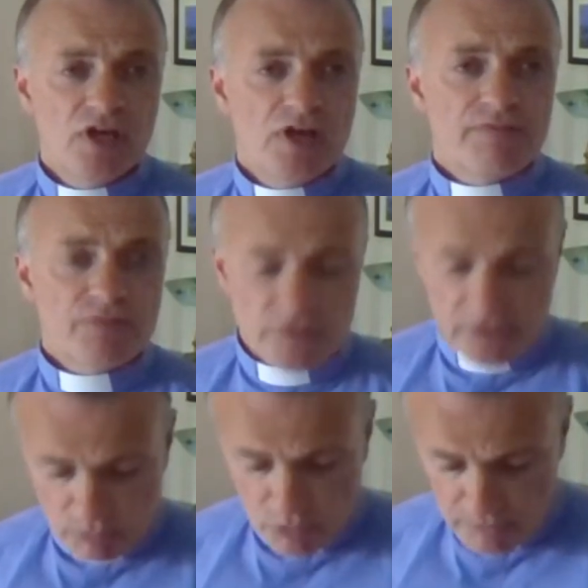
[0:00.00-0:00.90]
for
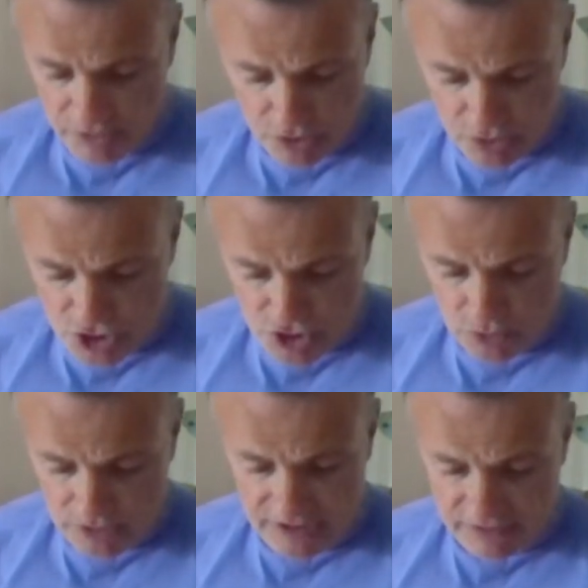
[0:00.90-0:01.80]
the woman who is
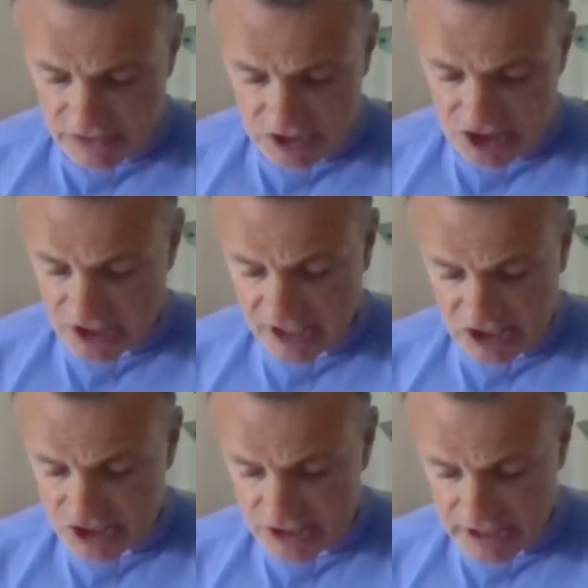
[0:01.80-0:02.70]
sold into the sex
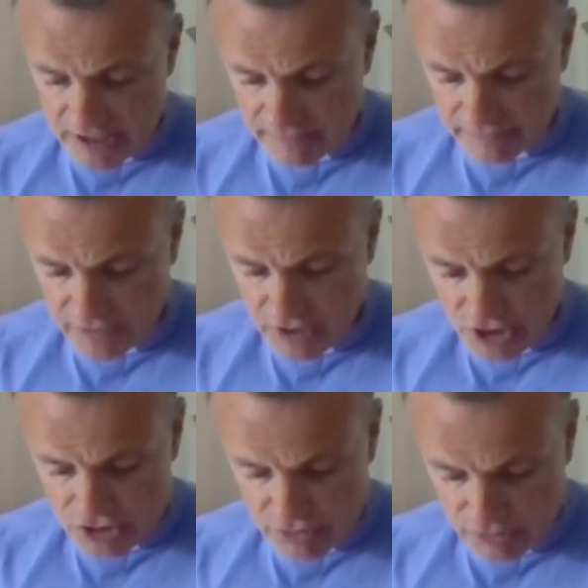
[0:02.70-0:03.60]
slave,
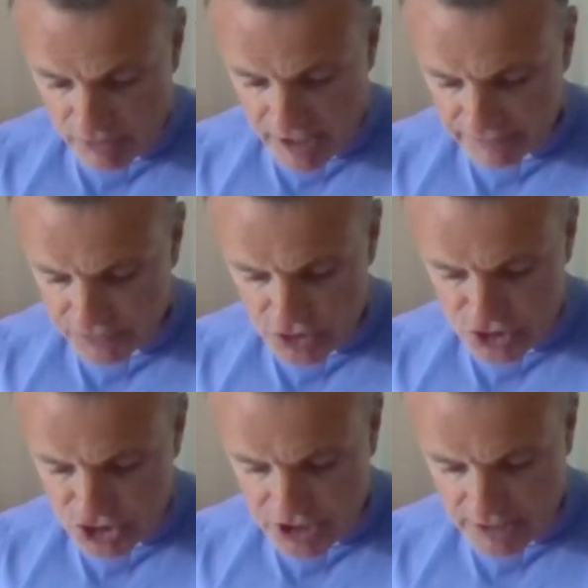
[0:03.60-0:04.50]
to the
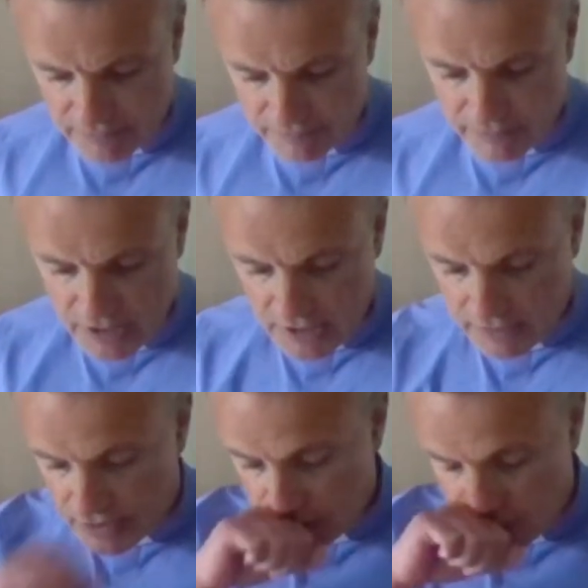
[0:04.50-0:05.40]
refugee.
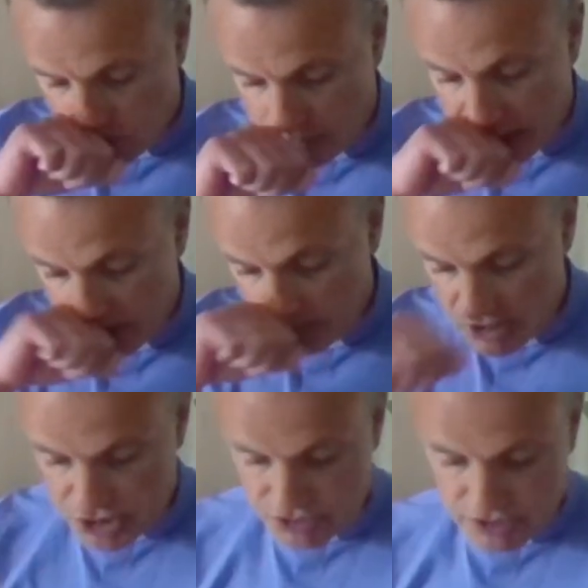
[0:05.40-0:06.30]
There are so many
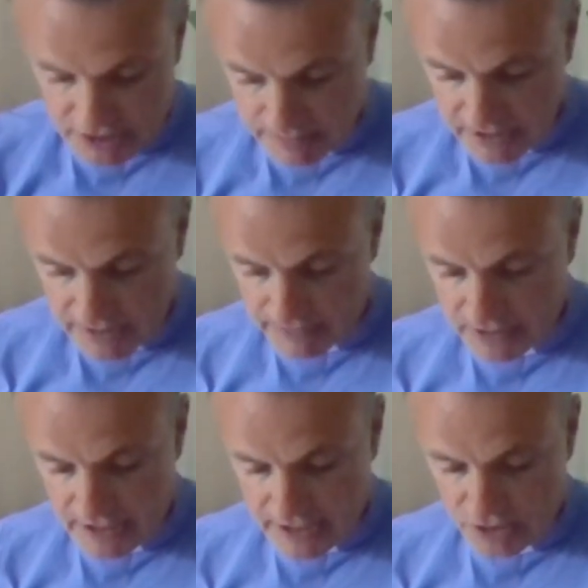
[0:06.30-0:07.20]
mistreated people
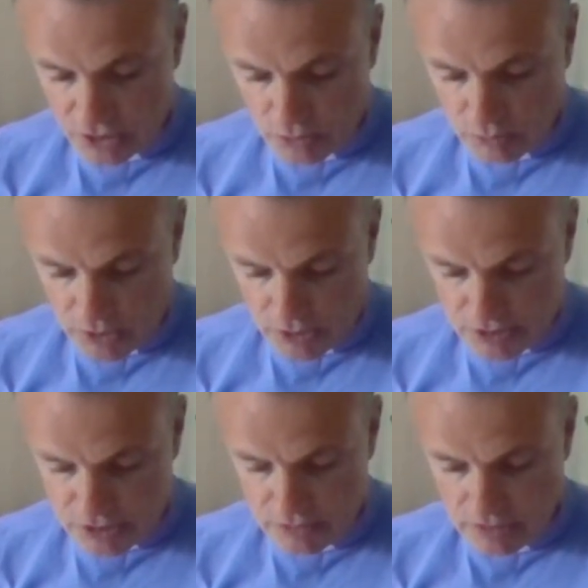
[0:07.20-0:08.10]
in our
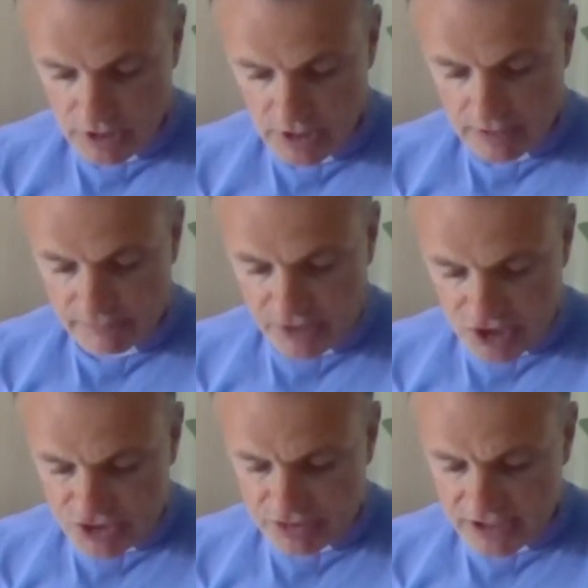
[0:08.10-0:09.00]
world.
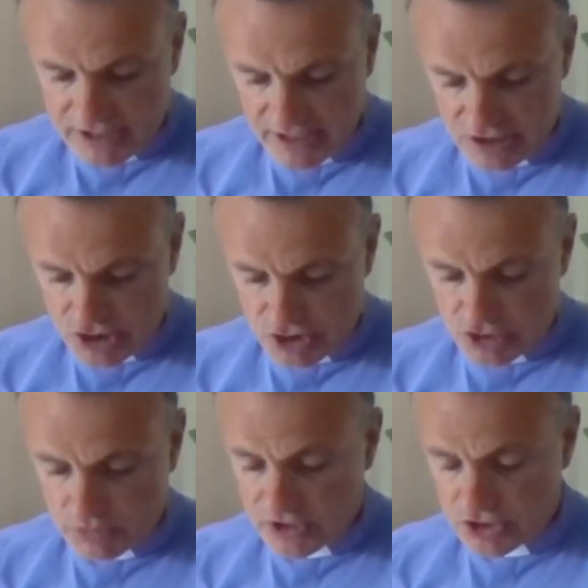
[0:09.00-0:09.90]
Verse 3 tells us
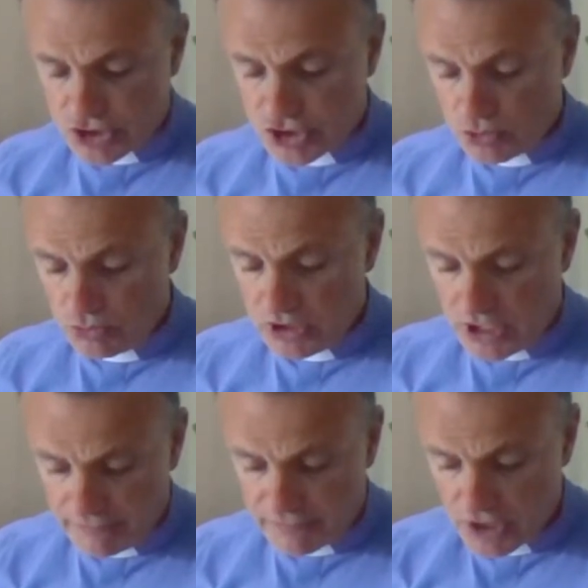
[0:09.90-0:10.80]
that we are to show
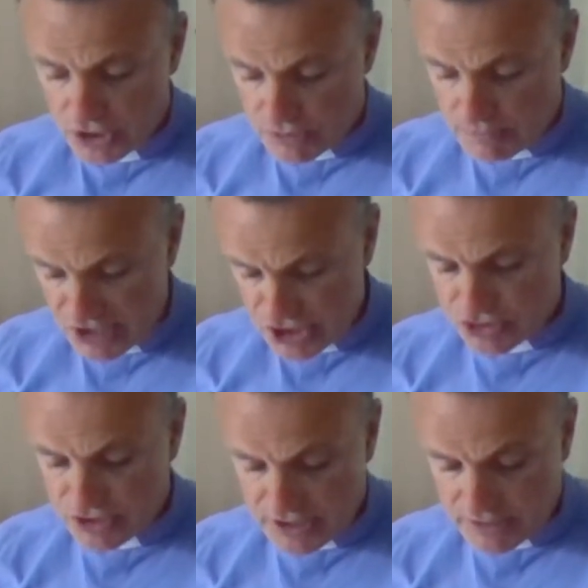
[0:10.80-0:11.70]
love to
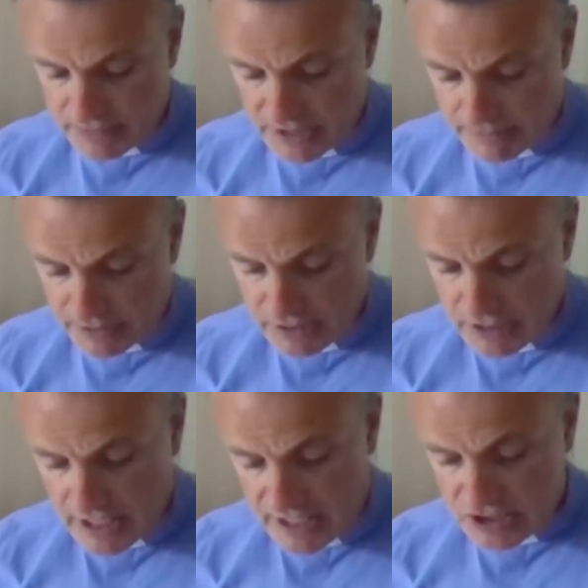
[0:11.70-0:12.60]
mistreated people
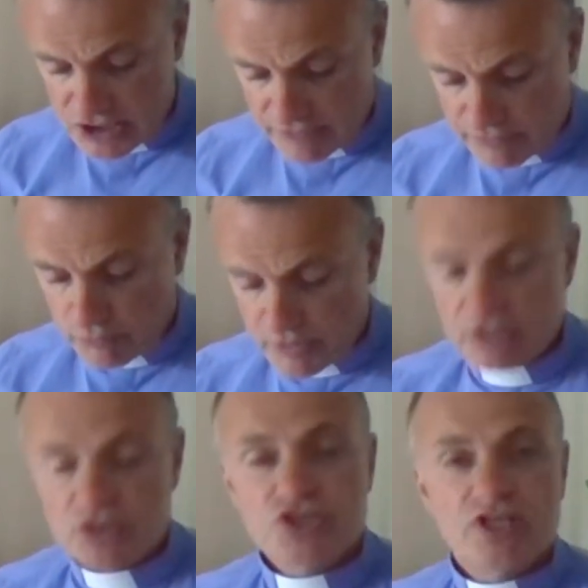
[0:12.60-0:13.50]
as if we
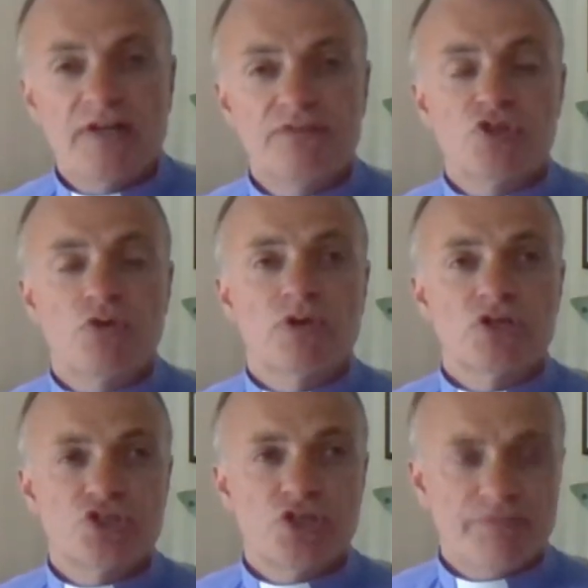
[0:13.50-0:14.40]
ourselves were
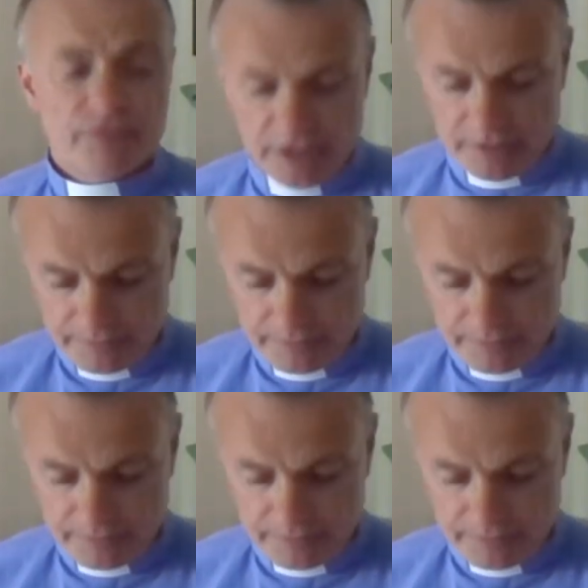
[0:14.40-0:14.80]
suffering.